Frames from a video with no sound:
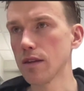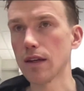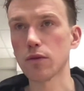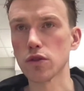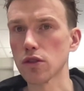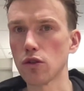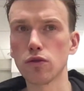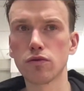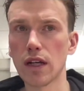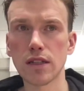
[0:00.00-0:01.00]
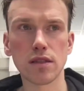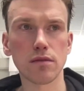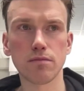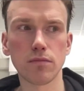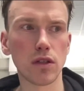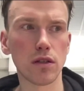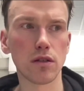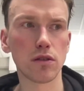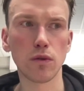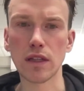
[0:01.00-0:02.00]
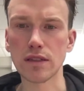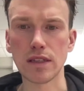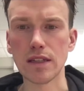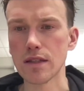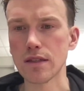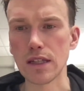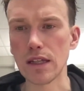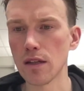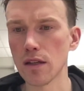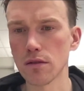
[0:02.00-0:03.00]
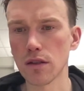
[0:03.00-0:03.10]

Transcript: That was a good race. Doing CCC